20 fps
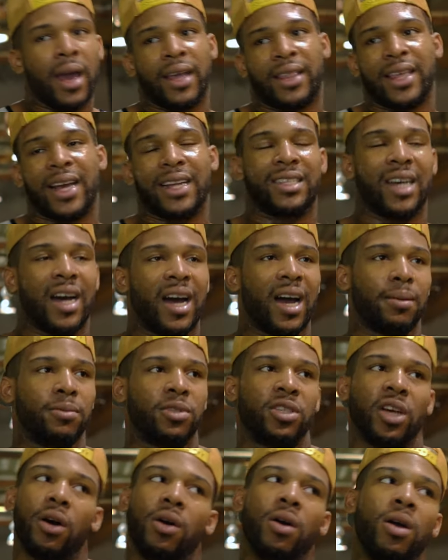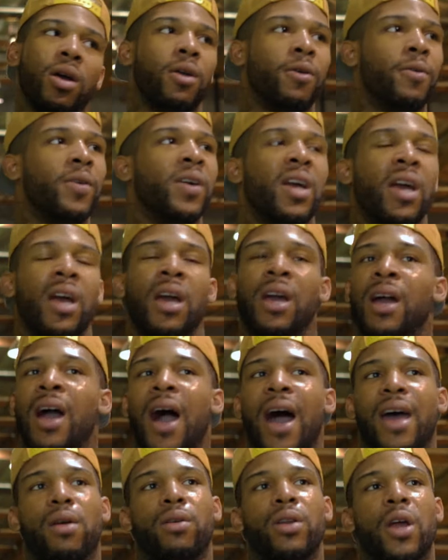at that time. So
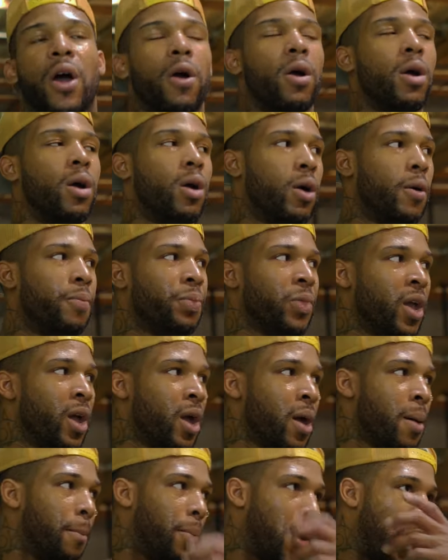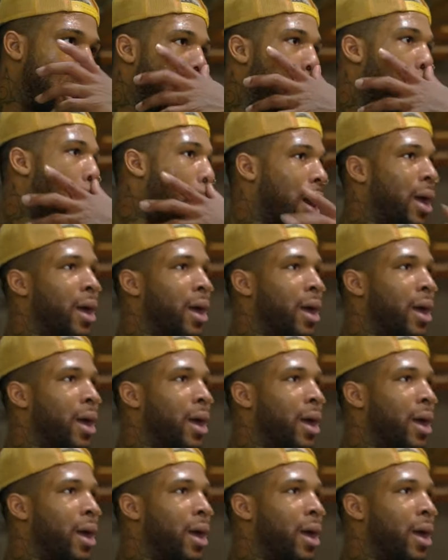I don't know, but